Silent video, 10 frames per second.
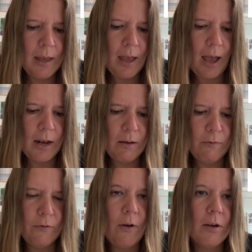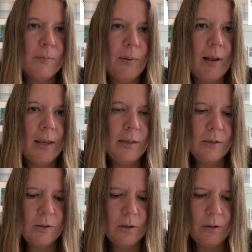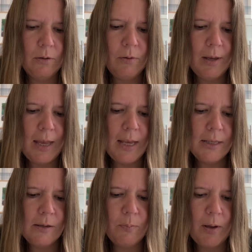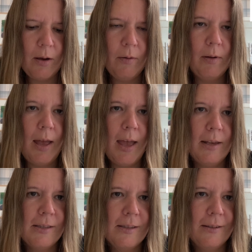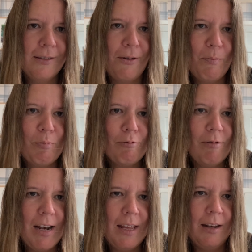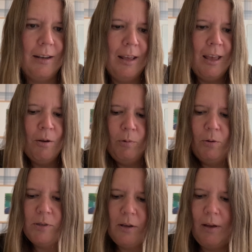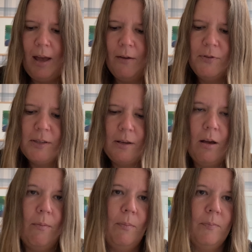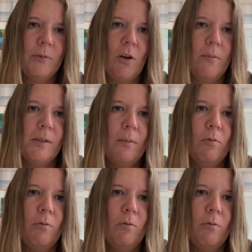And in 1st place to Isabel S. So brilliant. We also have some Times Table